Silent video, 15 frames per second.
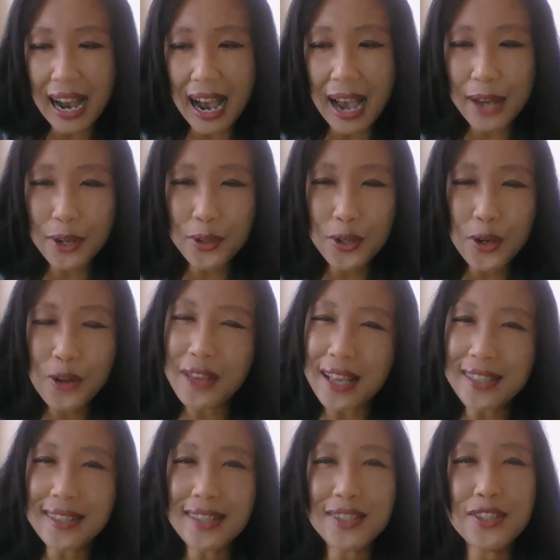I don't know if
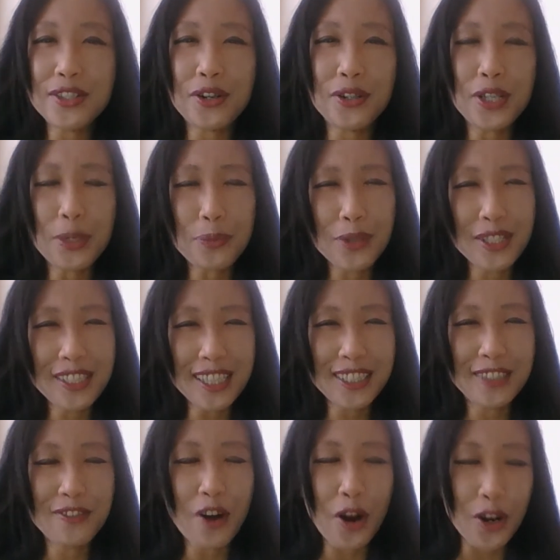that's necessarily a
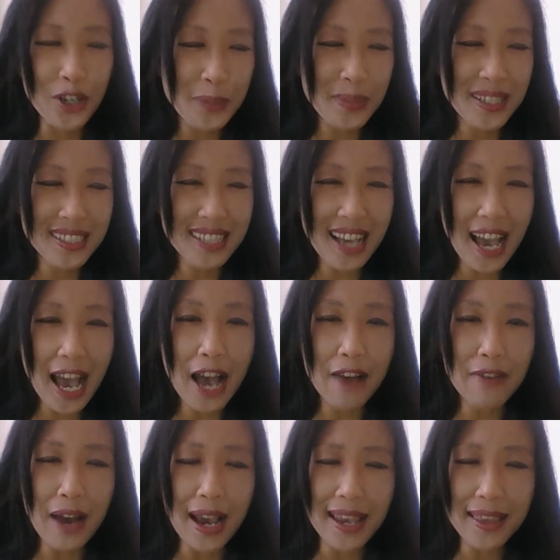productive argument to
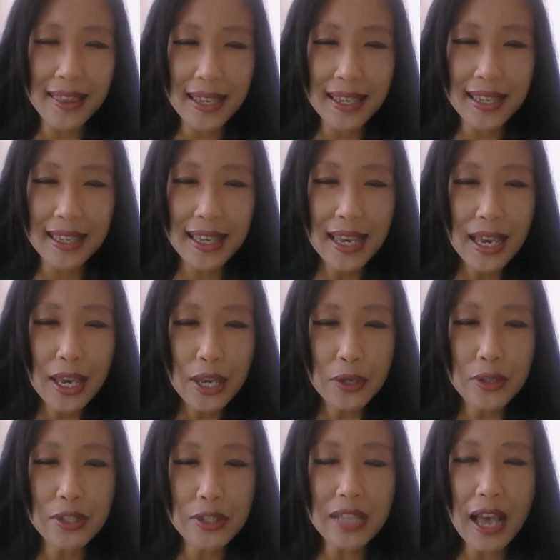have. I think
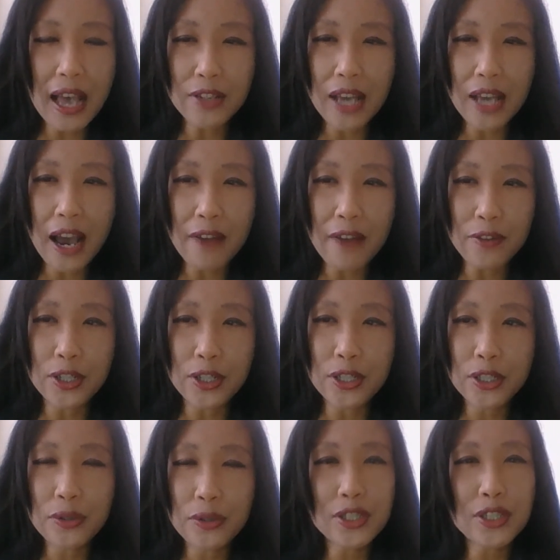you just have to have your
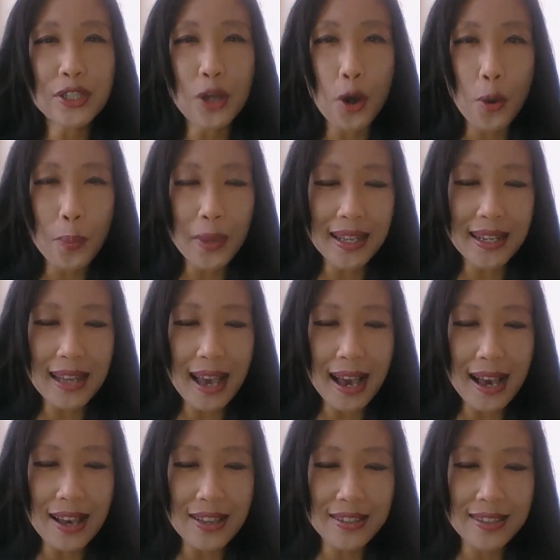intuition open
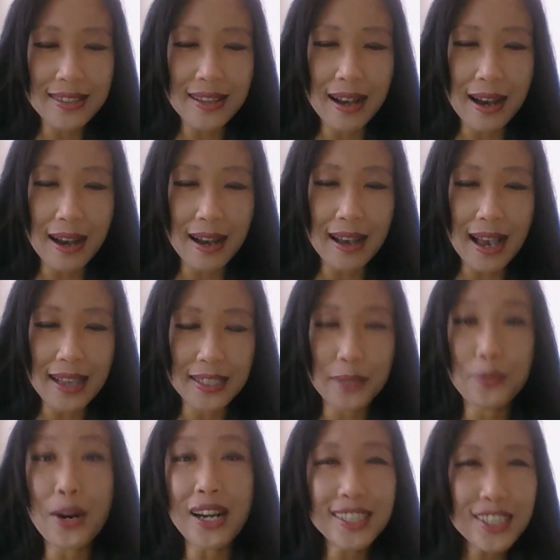as a
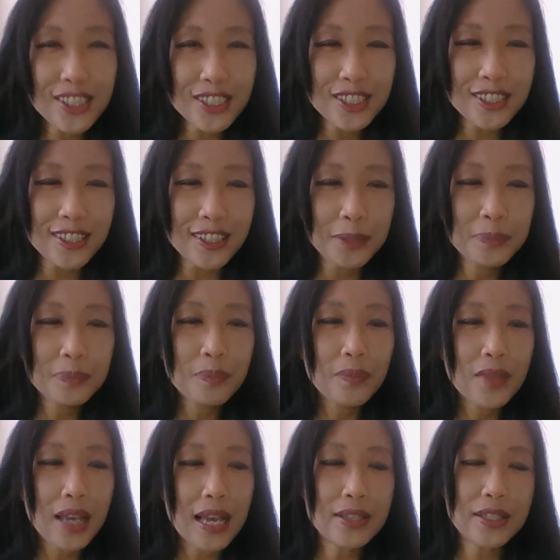practitioner
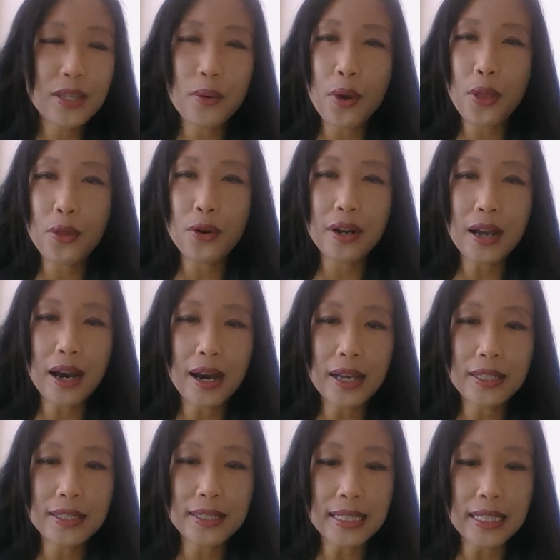and see whether or
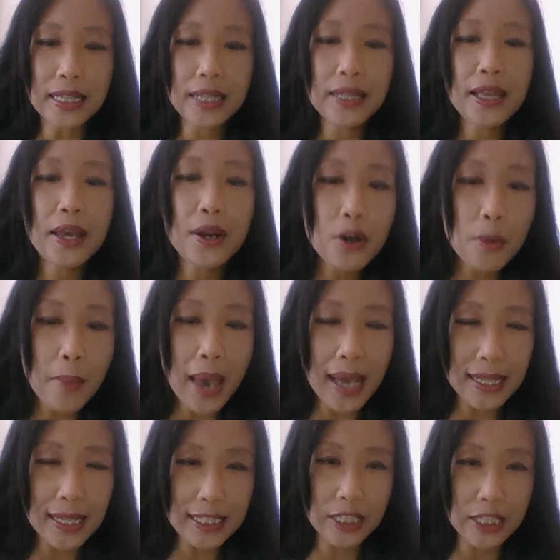not the
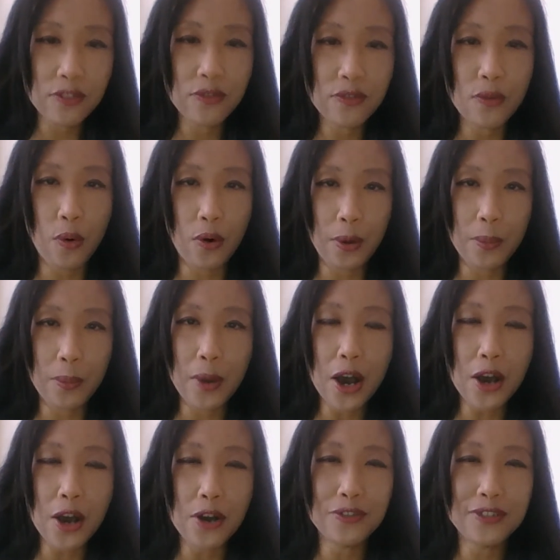claromantic form
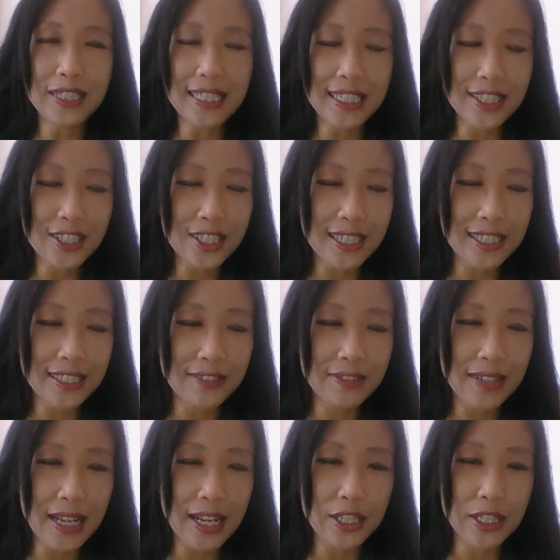of I Ching
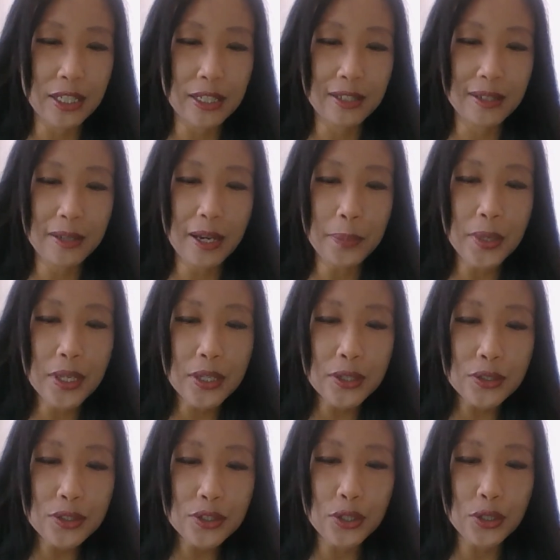divination
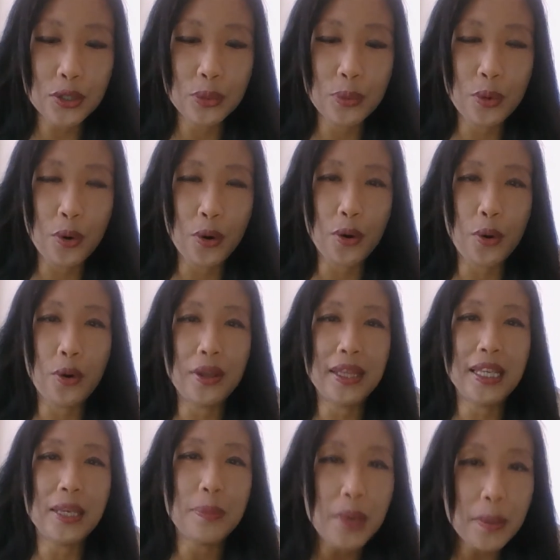appeals to you more, or
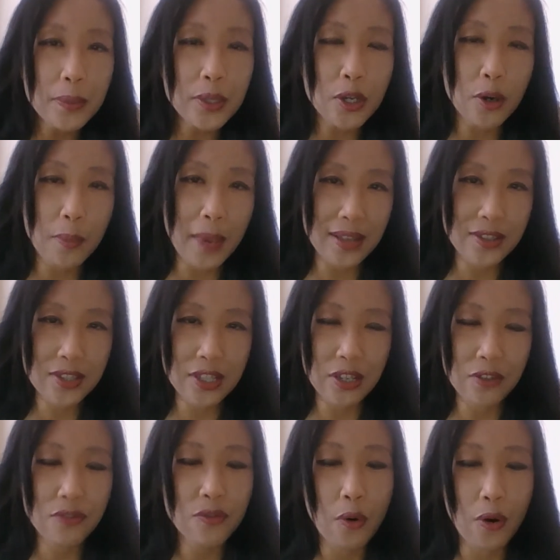the
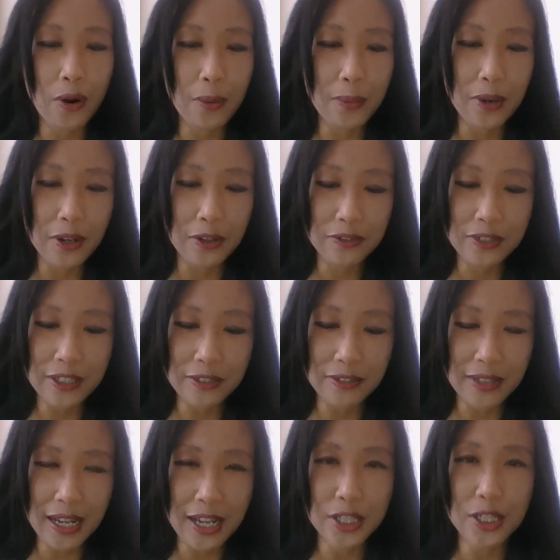bibliomancy form of
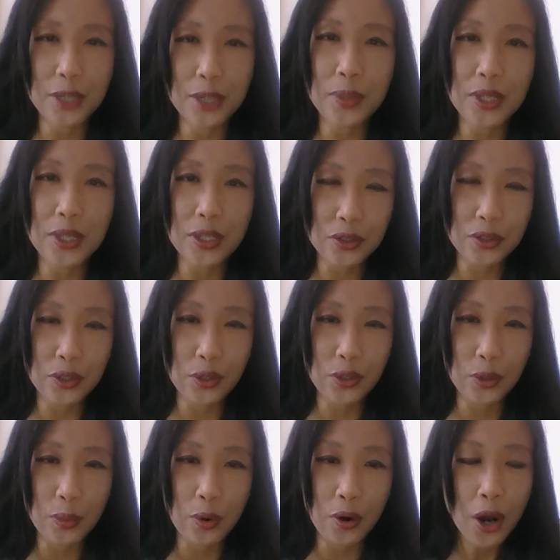divination appeals to
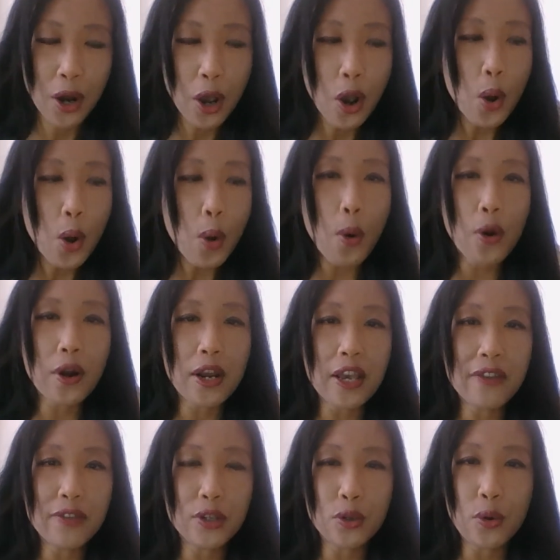you more, or
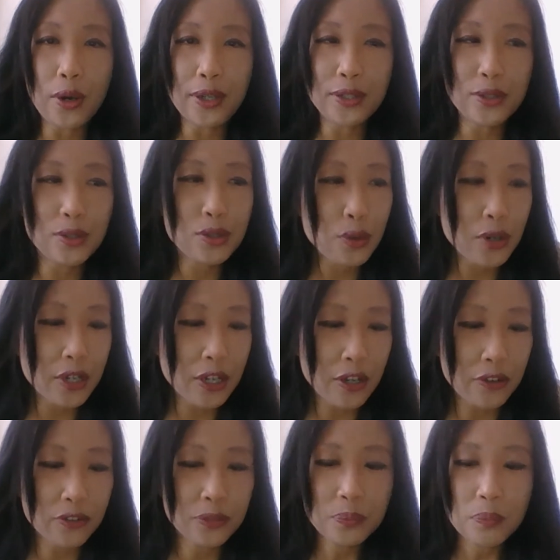if you're going to sort
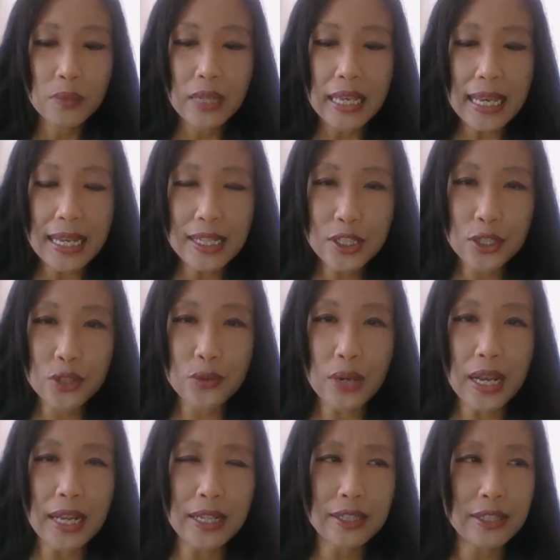of
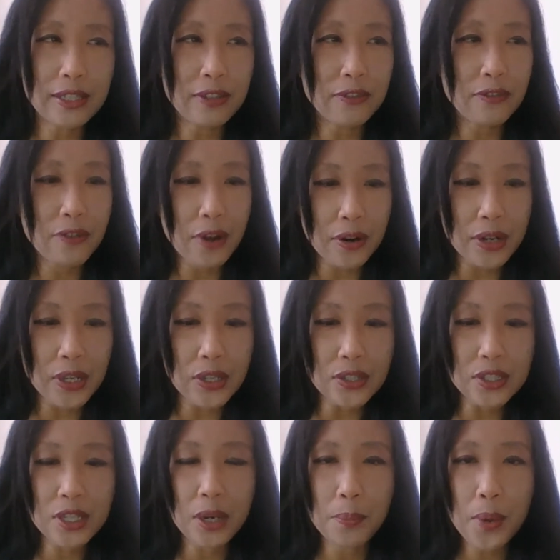integrate the
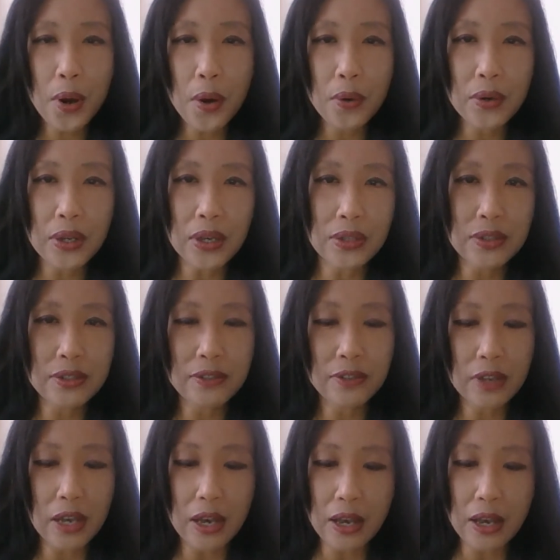various components